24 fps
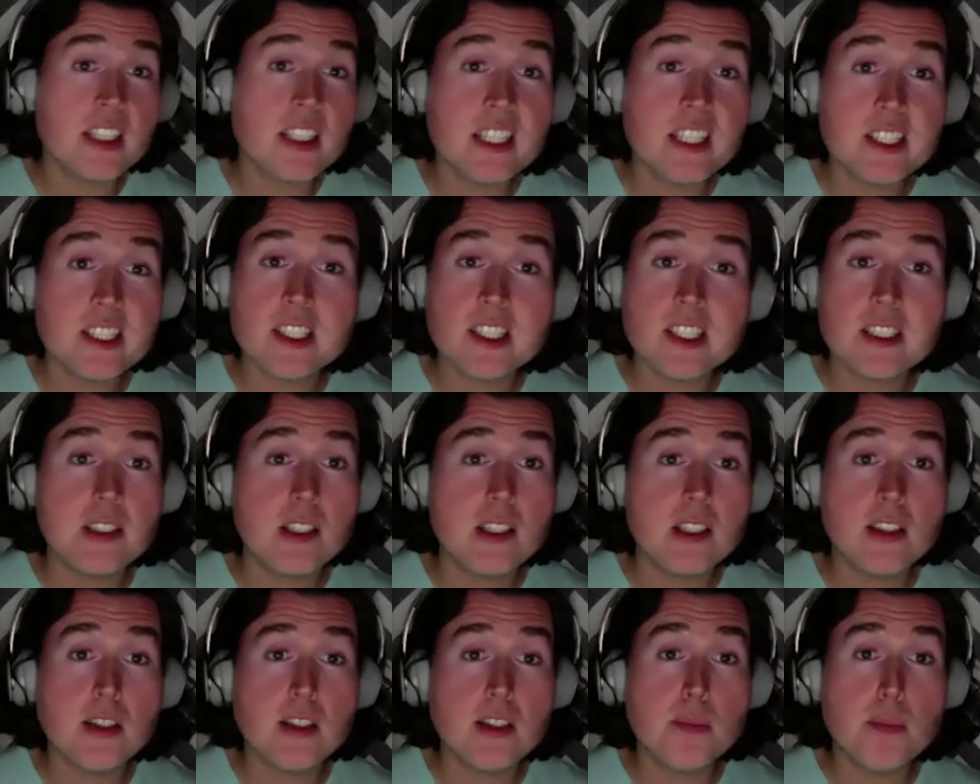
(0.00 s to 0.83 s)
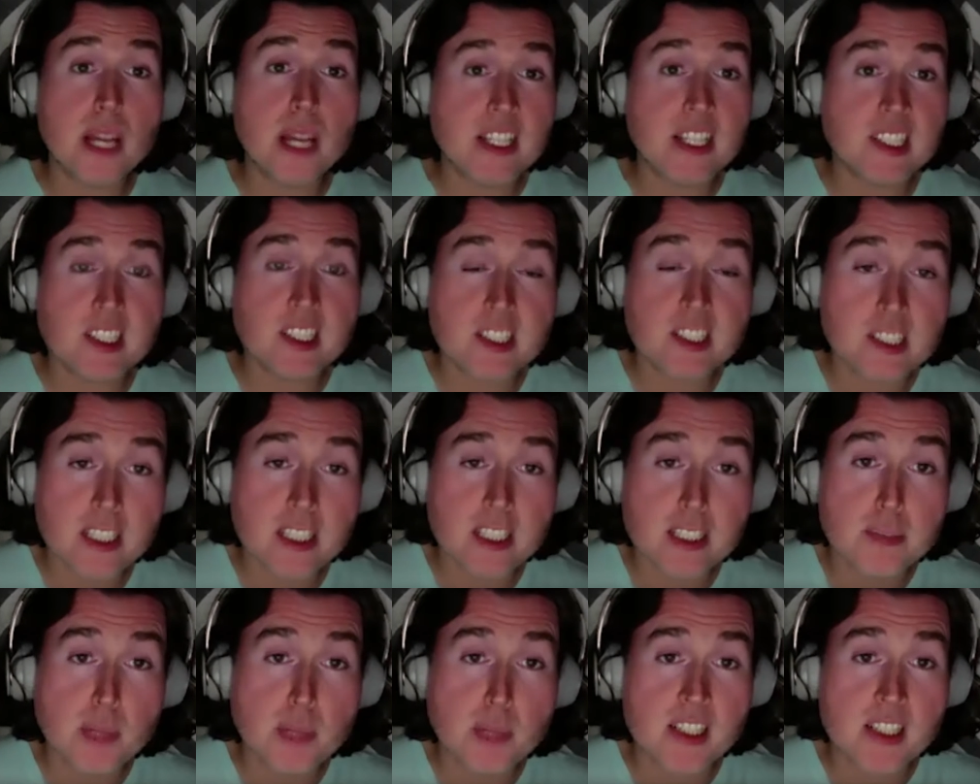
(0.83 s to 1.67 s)
the East is the best it's,
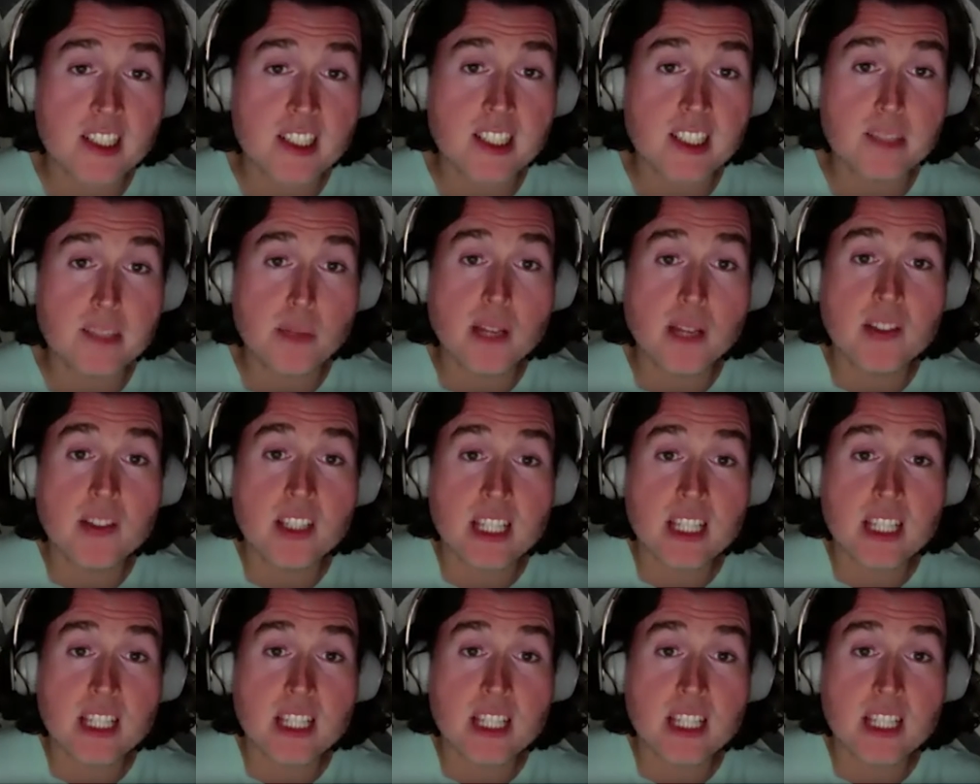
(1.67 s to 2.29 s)
it's been since maybe